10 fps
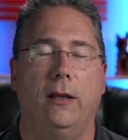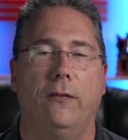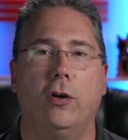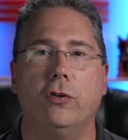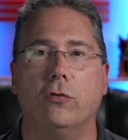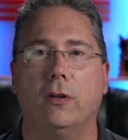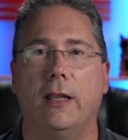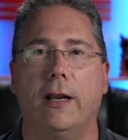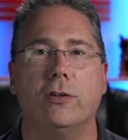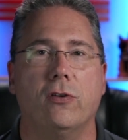If you're doing a
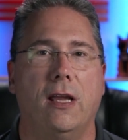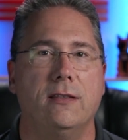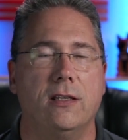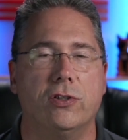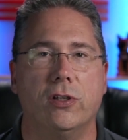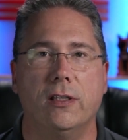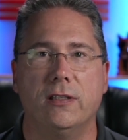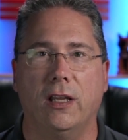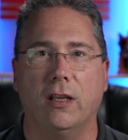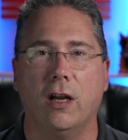lot of
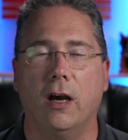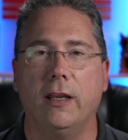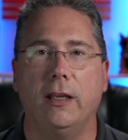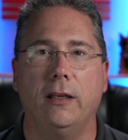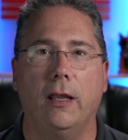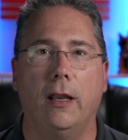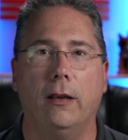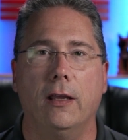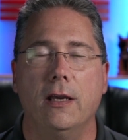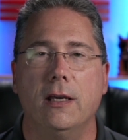transitions and cutting
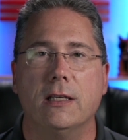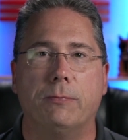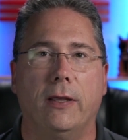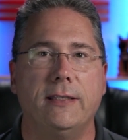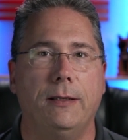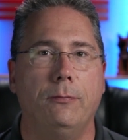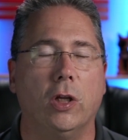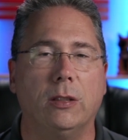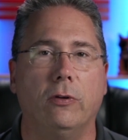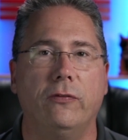and splicing
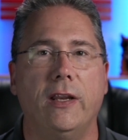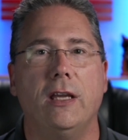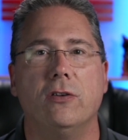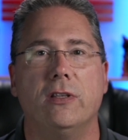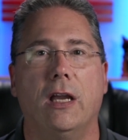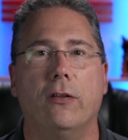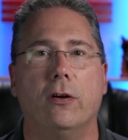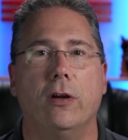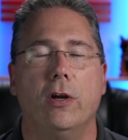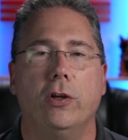multiple videos
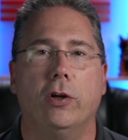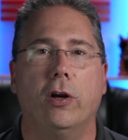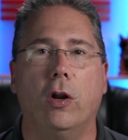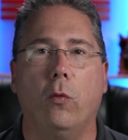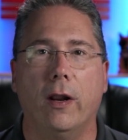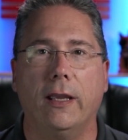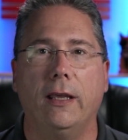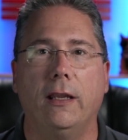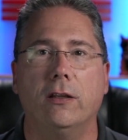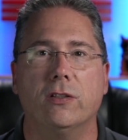together, you're going to want to
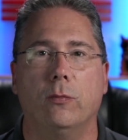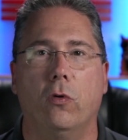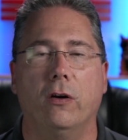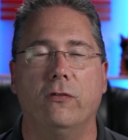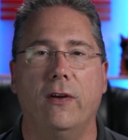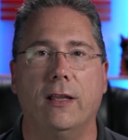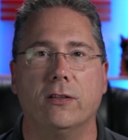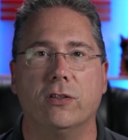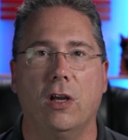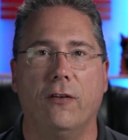get into some more
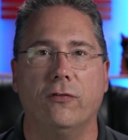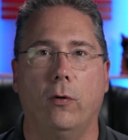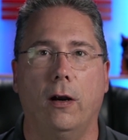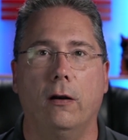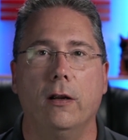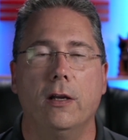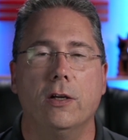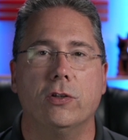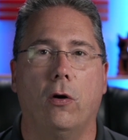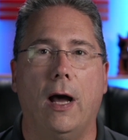advanced software.
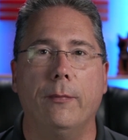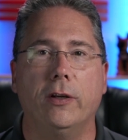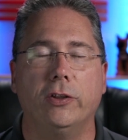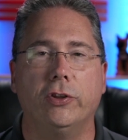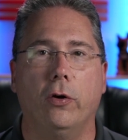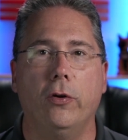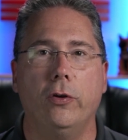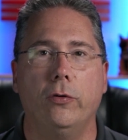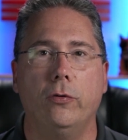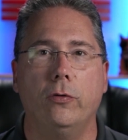So I'm going to show
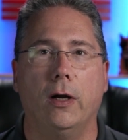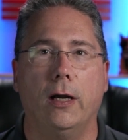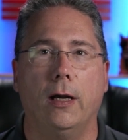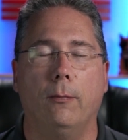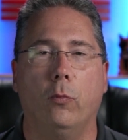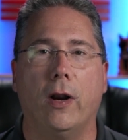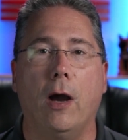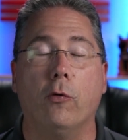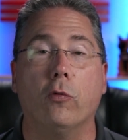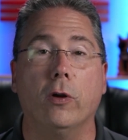you what
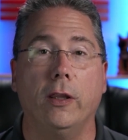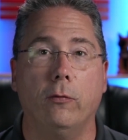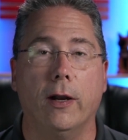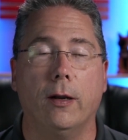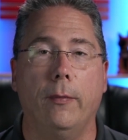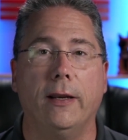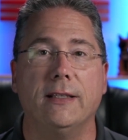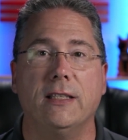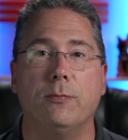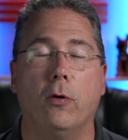I would really recommend,
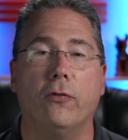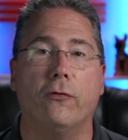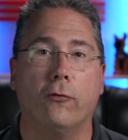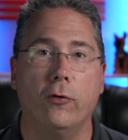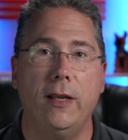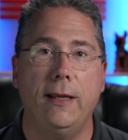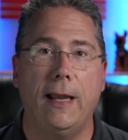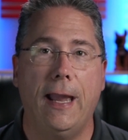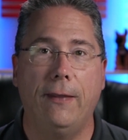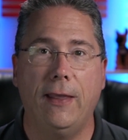because it's both
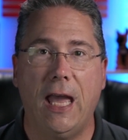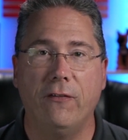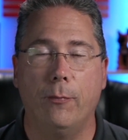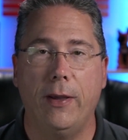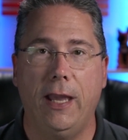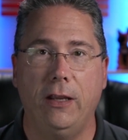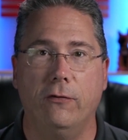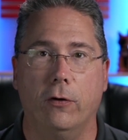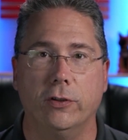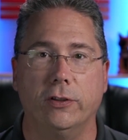free and they have a paid
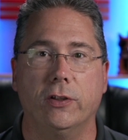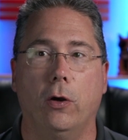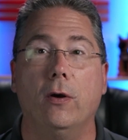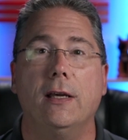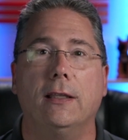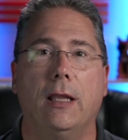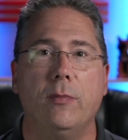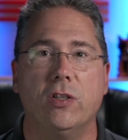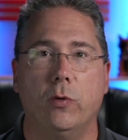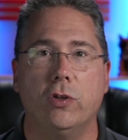version. So let
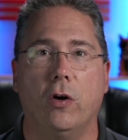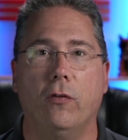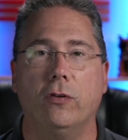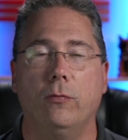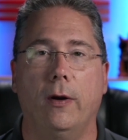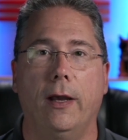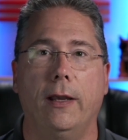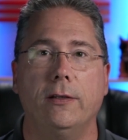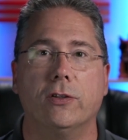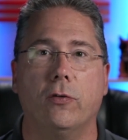me switch over to
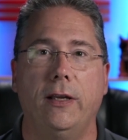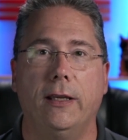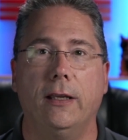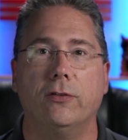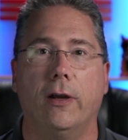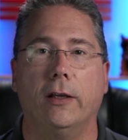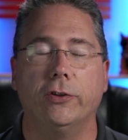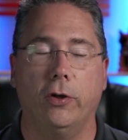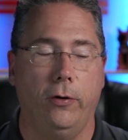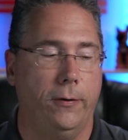my screen again so I can
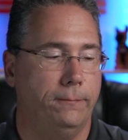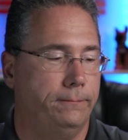show you.